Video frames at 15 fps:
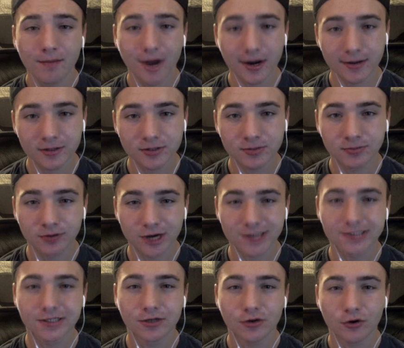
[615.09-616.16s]
My name is
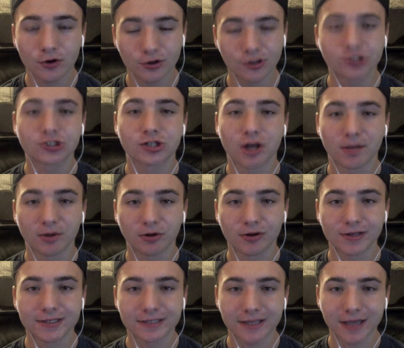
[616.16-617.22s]
Bryson, or you can just call me
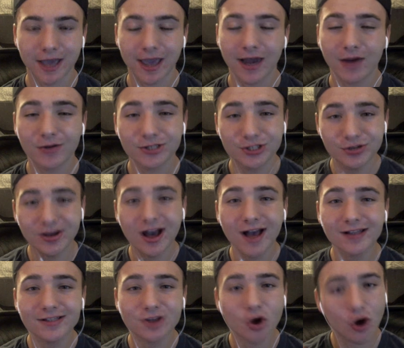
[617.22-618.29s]
Ruziic, and I will see you
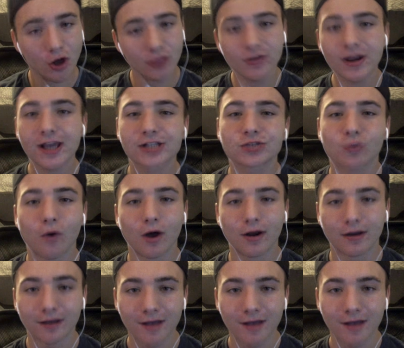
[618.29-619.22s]
guys on the next one.